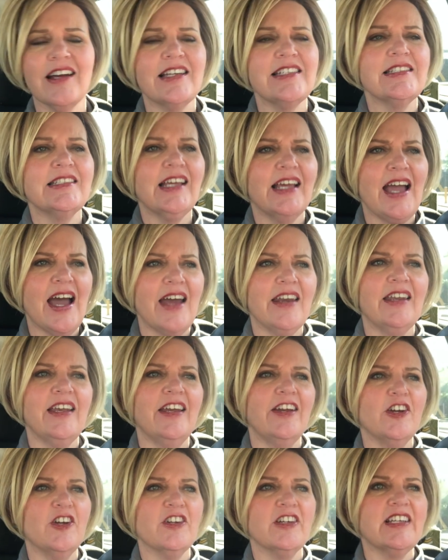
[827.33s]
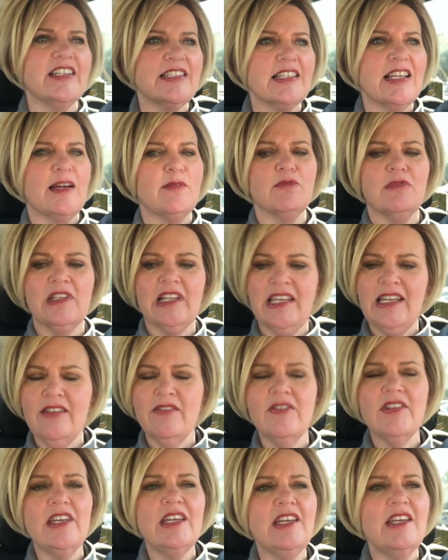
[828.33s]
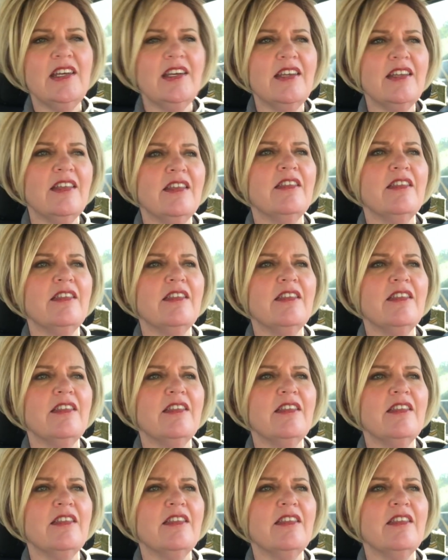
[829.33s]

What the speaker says: I say out of here because I'm leaving